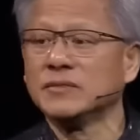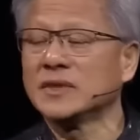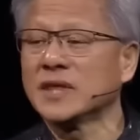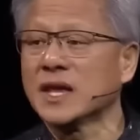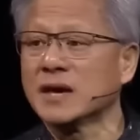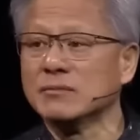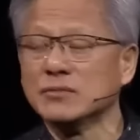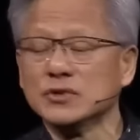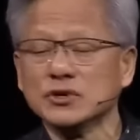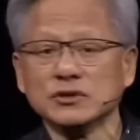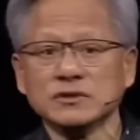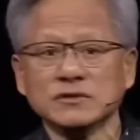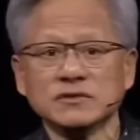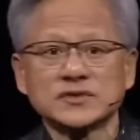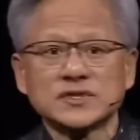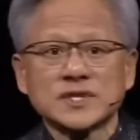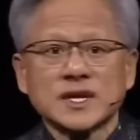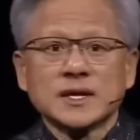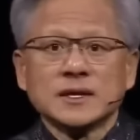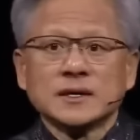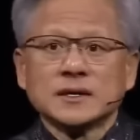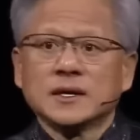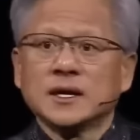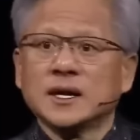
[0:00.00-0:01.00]
that
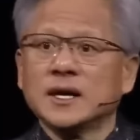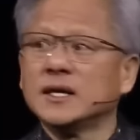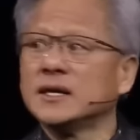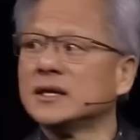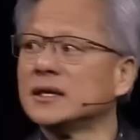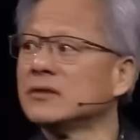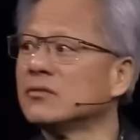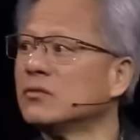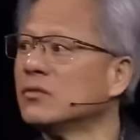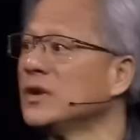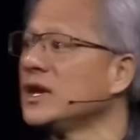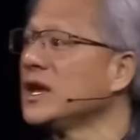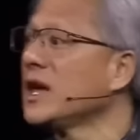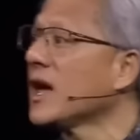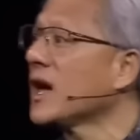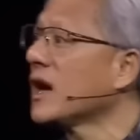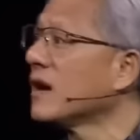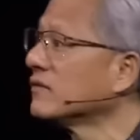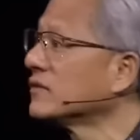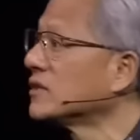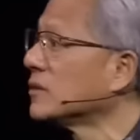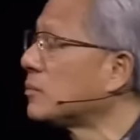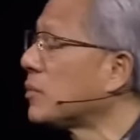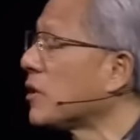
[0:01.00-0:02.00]
moves,
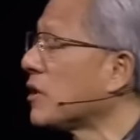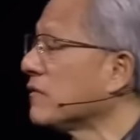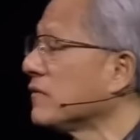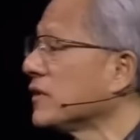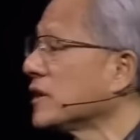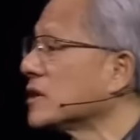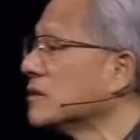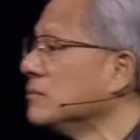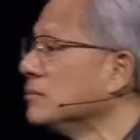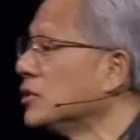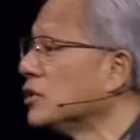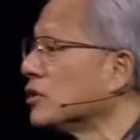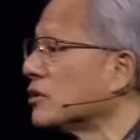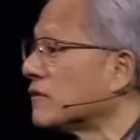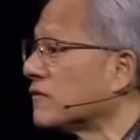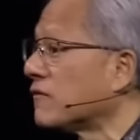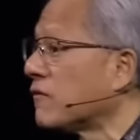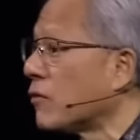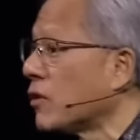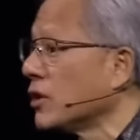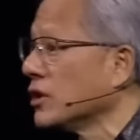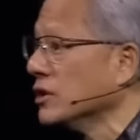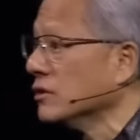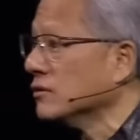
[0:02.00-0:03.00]
we have the perfect
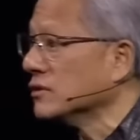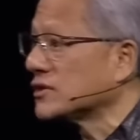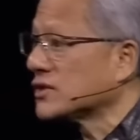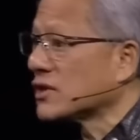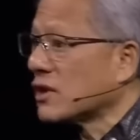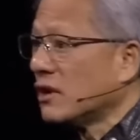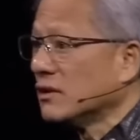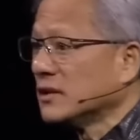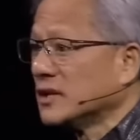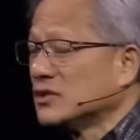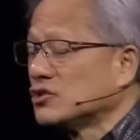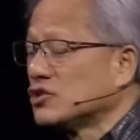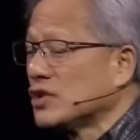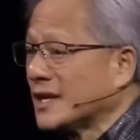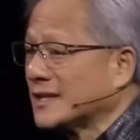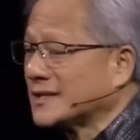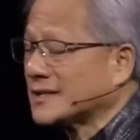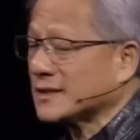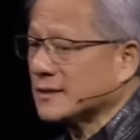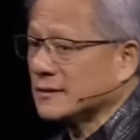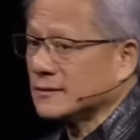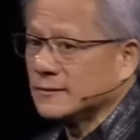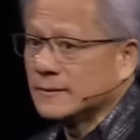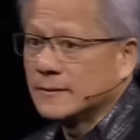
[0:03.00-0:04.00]
computer for you. It's called the
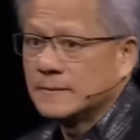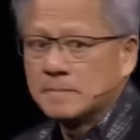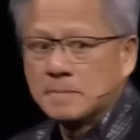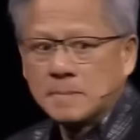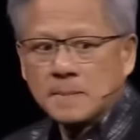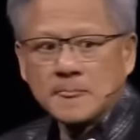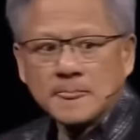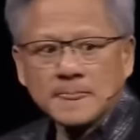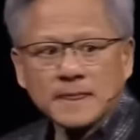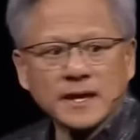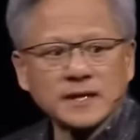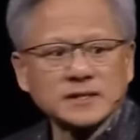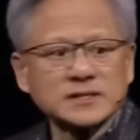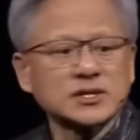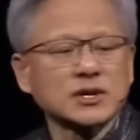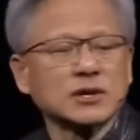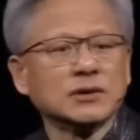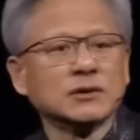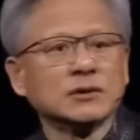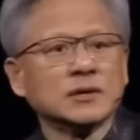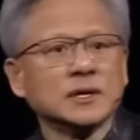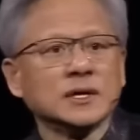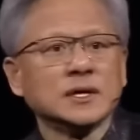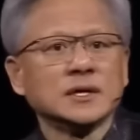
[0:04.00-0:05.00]
Jetson.
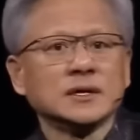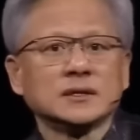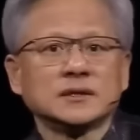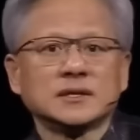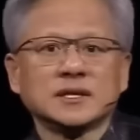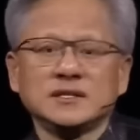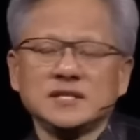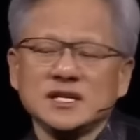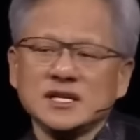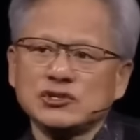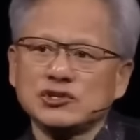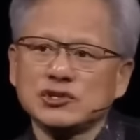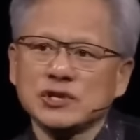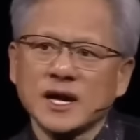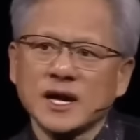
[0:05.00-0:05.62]
And so the